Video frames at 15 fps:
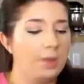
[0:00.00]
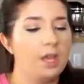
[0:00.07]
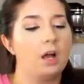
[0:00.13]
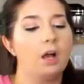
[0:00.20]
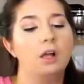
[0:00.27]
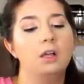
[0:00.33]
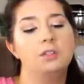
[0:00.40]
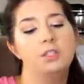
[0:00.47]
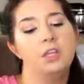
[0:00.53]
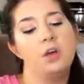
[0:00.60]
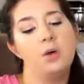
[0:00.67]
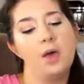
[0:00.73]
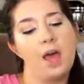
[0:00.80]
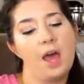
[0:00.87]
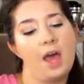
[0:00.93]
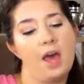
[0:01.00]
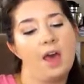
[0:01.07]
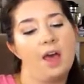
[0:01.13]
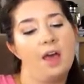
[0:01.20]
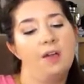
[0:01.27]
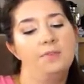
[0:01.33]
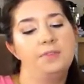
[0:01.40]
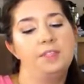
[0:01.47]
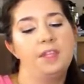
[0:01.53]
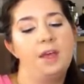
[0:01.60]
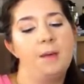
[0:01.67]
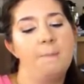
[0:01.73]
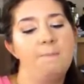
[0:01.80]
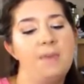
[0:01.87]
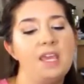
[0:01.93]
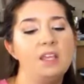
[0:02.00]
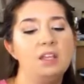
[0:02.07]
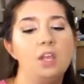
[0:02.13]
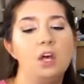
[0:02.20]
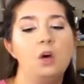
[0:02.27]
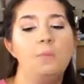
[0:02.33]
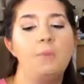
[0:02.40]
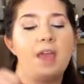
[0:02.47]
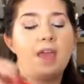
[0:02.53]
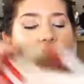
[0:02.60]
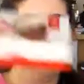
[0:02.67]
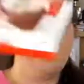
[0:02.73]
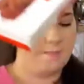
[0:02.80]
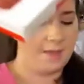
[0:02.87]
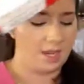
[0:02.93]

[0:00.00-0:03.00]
We also have some meatloaf and